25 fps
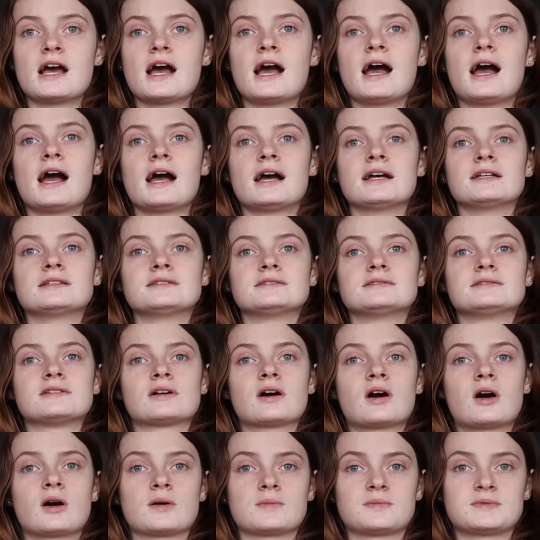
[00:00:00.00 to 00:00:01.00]

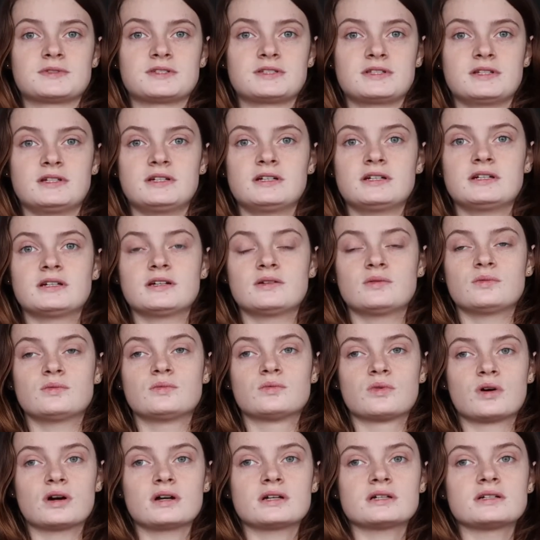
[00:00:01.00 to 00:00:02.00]
and
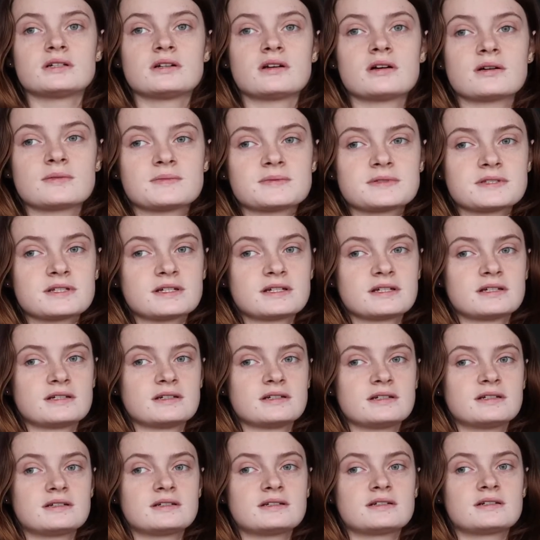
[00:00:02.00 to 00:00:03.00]

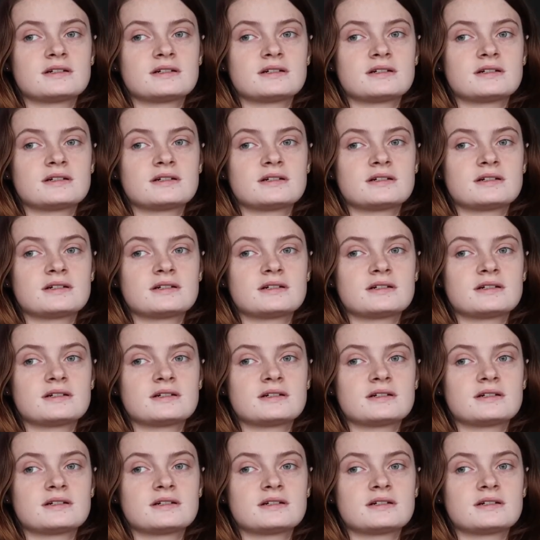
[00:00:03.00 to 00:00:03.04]
upset.